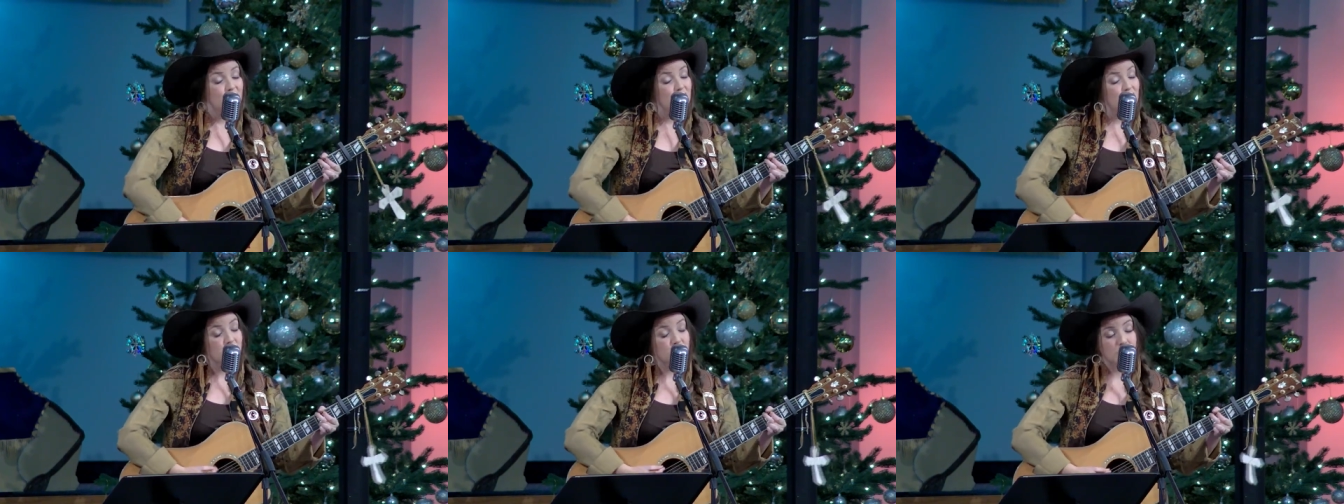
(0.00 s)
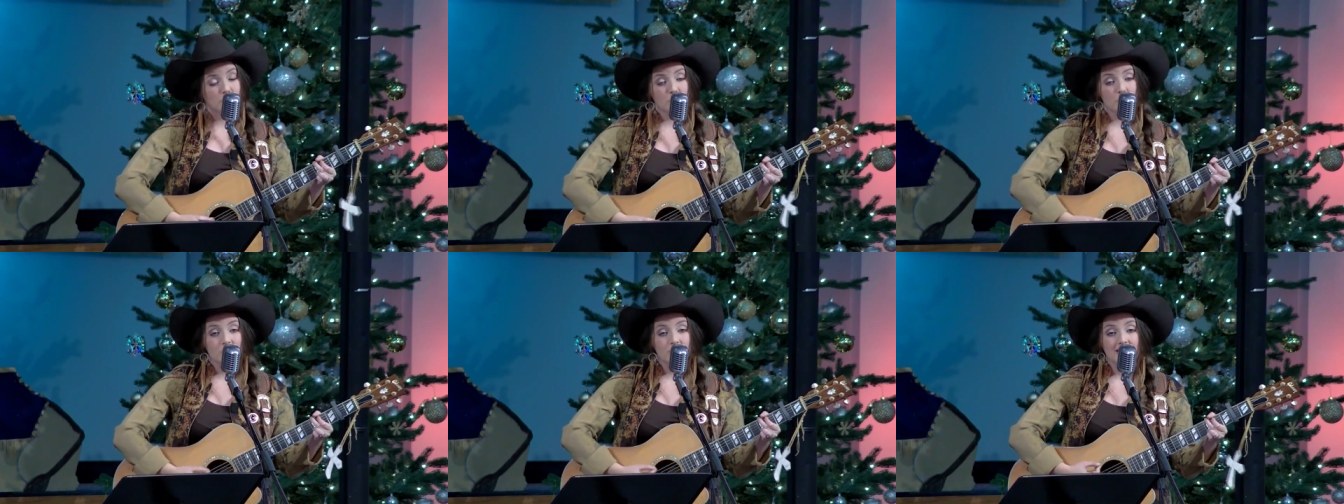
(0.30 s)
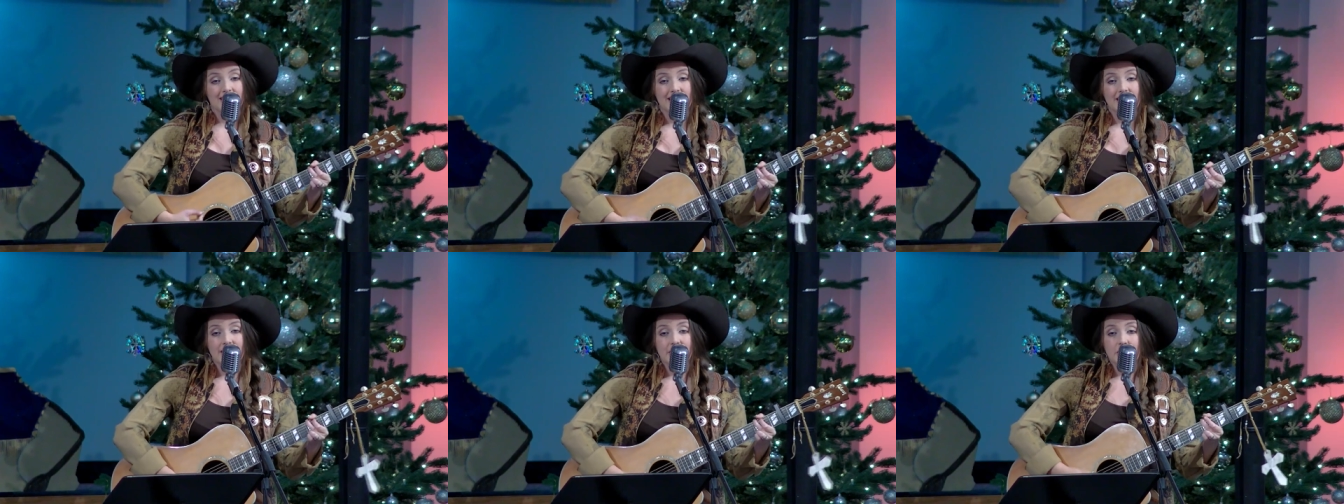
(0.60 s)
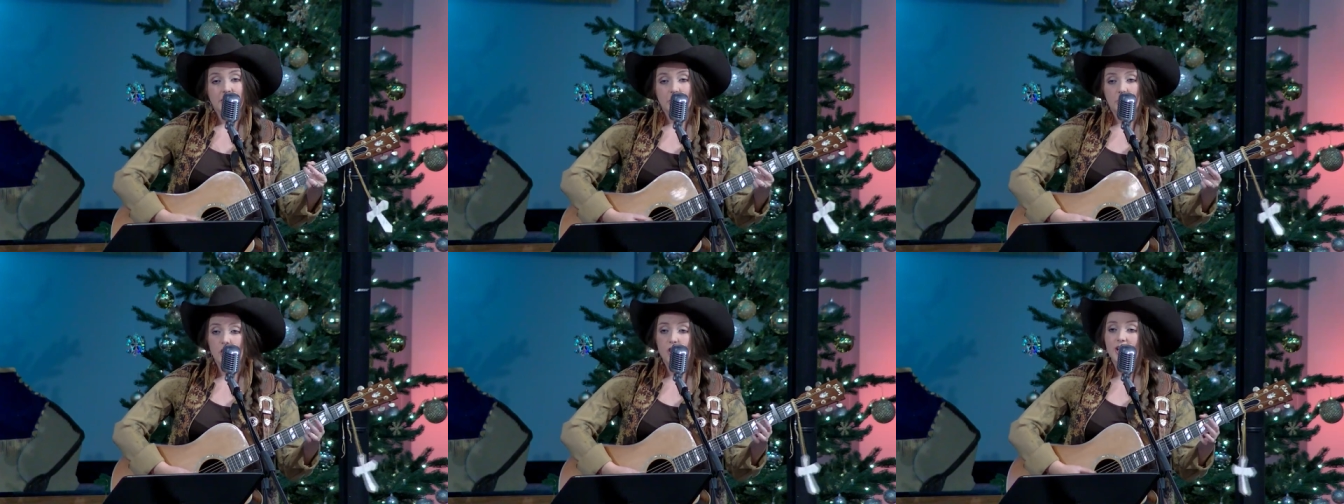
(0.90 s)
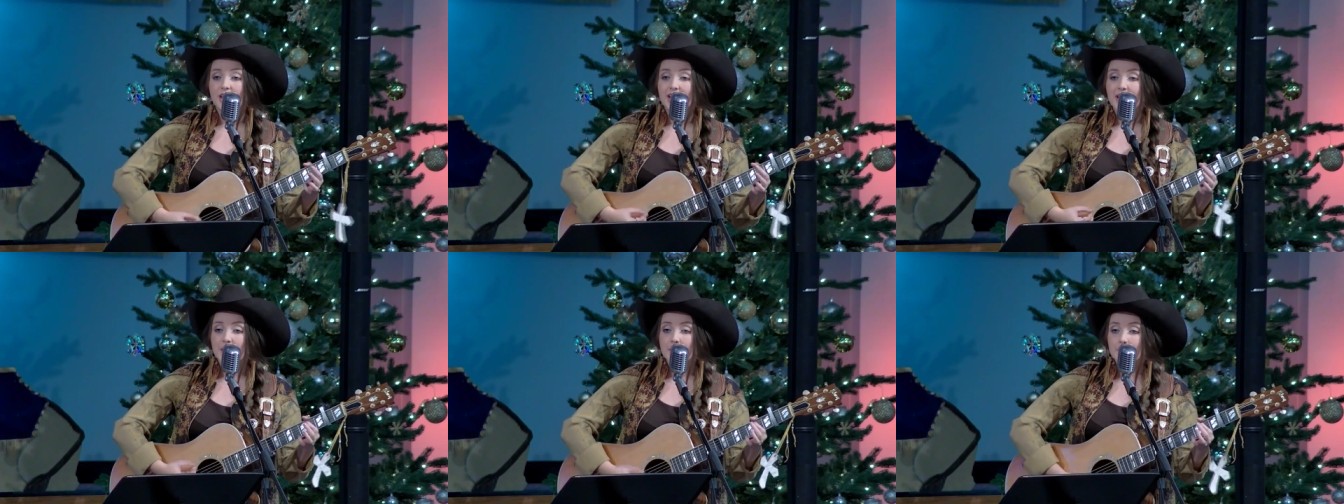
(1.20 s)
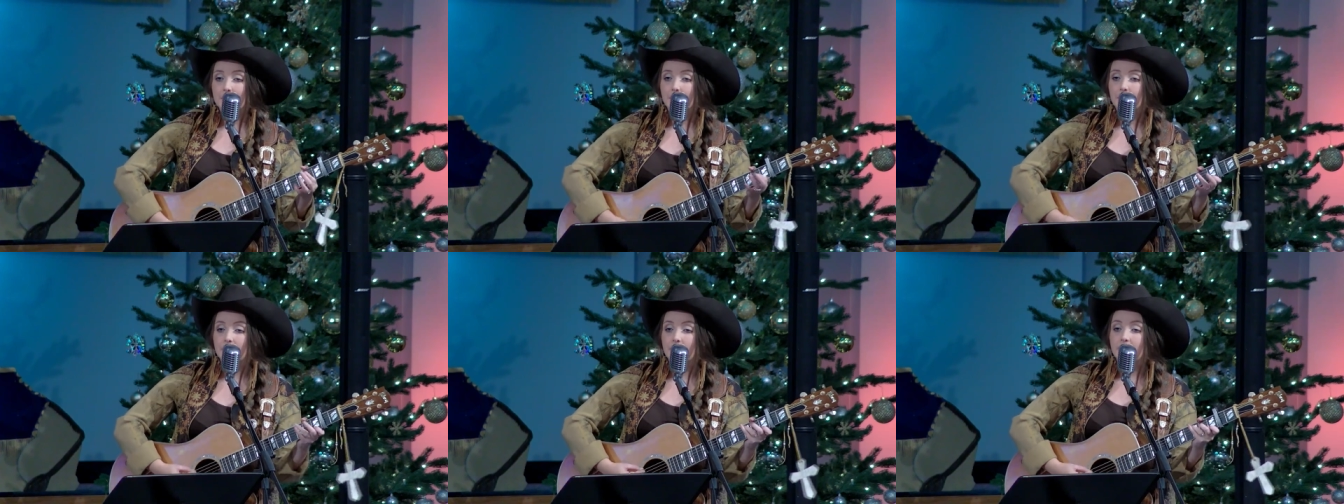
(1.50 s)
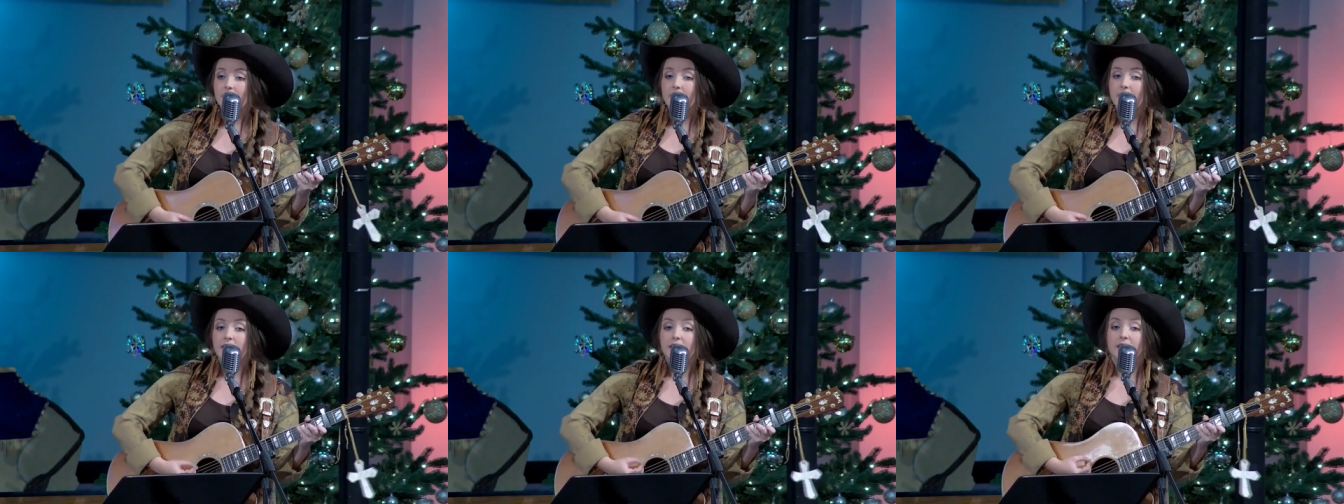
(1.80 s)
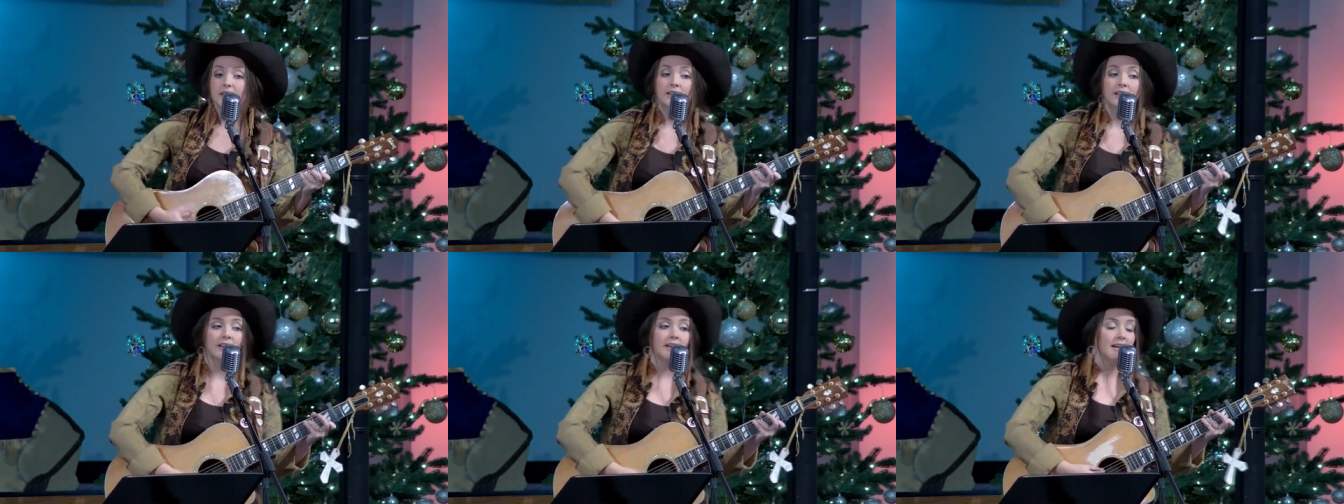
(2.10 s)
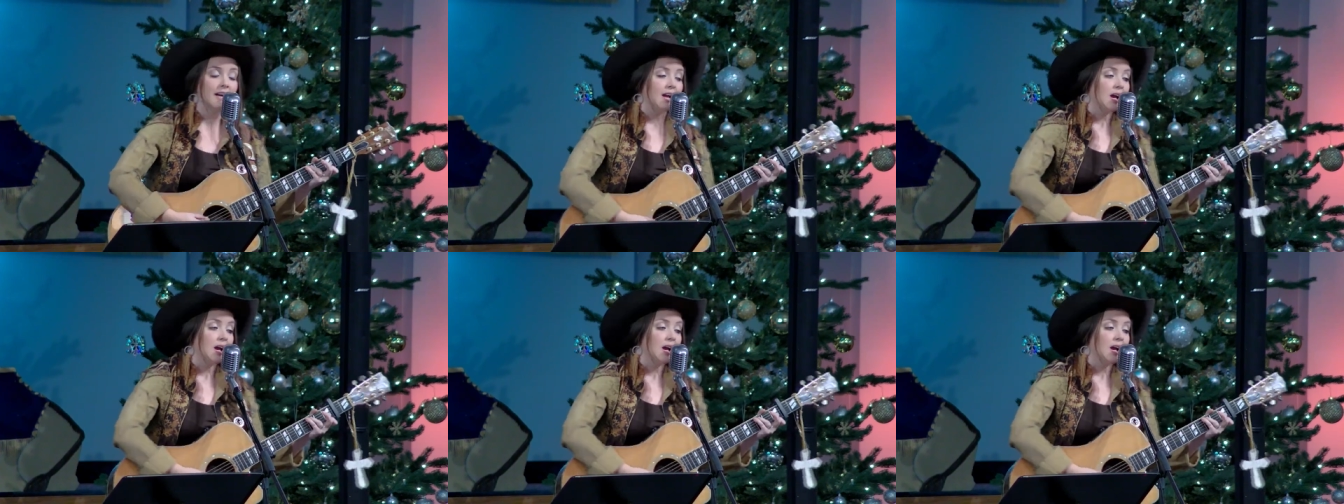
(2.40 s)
surely it couldn't be.